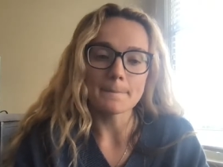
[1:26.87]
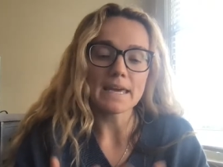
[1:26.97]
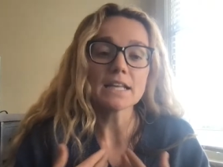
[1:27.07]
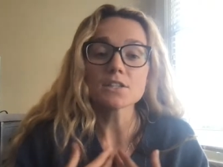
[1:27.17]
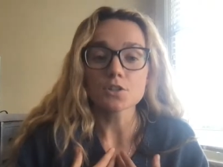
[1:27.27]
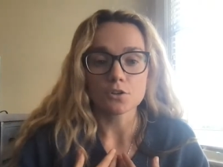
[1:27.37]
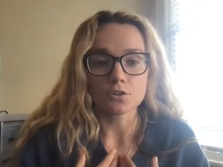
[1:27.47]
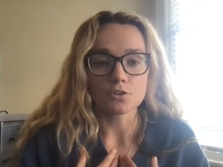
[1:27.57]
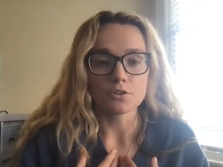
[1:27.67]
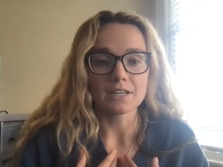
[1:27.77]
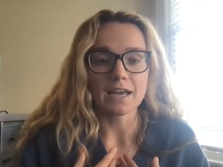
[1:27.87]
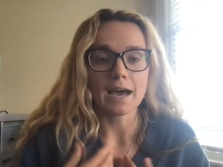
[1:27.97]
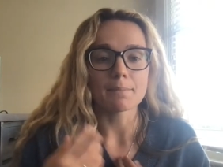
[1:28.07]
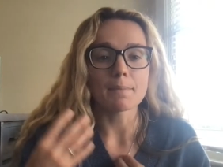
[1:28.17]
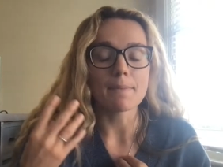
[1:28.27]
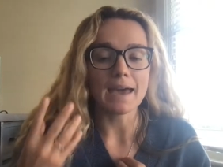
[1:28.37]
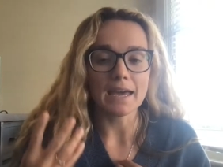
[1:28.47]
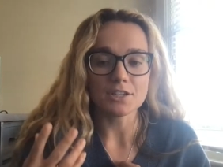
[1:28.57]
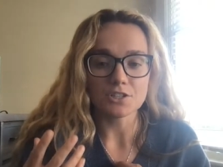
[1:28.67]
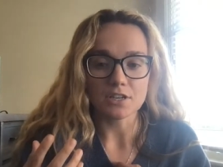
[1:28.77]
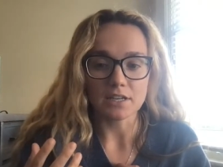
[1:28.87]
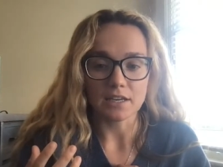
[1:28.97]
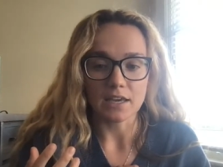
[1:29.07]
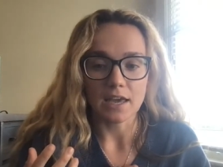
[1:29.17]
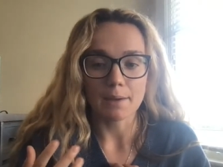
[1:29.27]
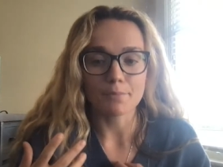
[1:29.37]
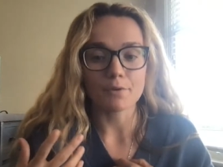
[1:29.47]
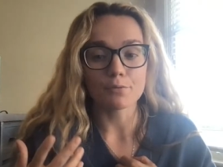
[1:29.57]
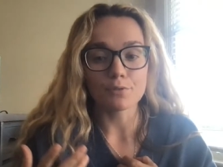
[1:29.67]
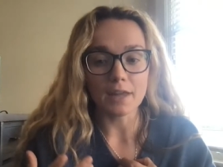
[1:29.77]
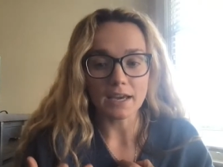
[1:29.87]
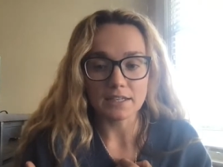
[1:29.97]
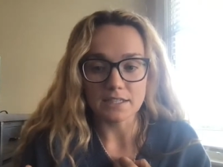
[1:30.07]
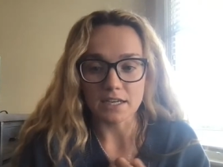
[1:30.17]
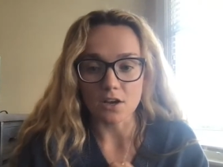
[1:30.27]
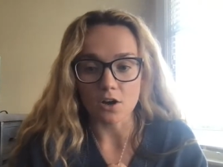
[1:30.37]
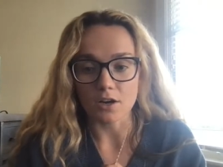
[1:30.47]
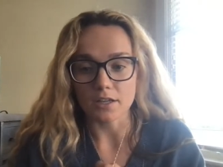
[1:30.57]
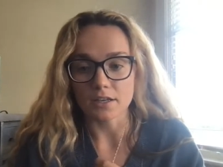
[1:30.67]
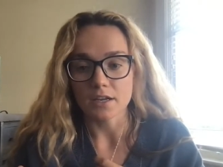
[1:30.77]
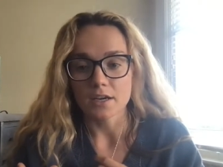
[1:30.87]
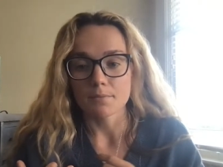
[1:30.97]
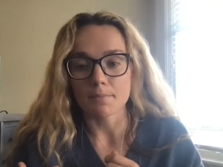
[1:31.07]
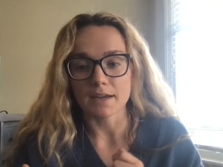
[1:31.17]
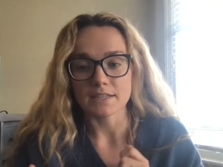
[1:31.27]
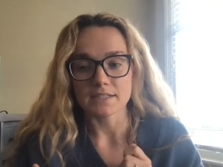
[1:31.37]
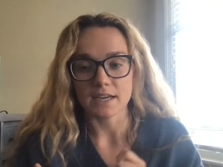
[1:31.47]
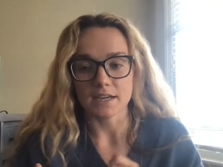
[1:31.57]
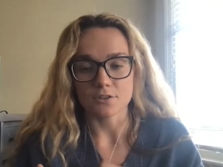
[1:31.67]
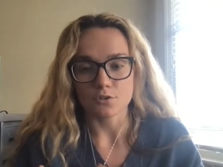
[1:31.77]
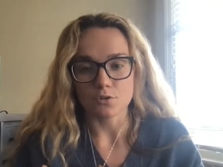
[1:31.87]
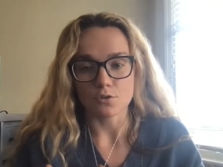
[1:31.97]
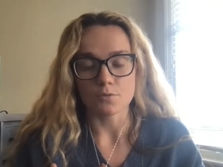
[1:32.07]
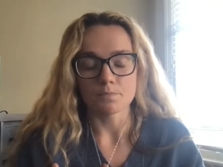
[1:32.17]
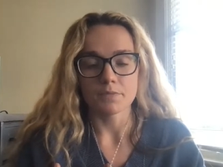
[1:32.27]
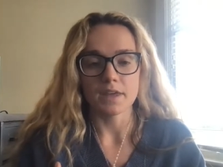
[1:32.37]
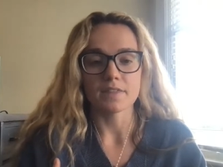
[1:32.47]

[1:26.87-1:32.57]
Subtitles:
internal. I'm imagining, I'm reflecting on my desired goal.